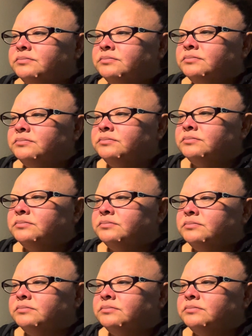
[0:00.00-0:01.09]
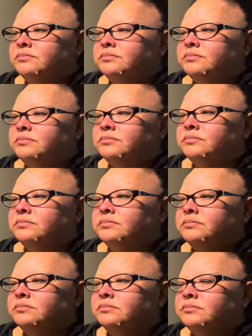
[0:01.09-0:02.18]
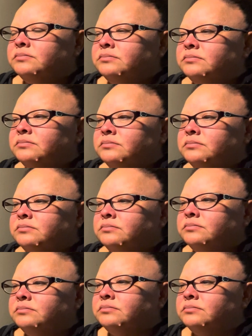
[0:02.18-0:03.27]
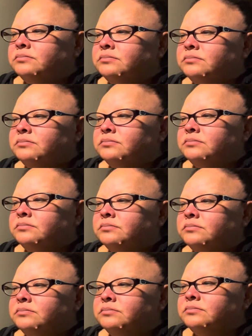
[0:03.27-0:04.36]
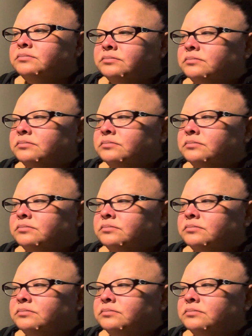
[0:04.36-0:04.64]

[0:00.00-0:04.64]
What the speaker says: [no speech]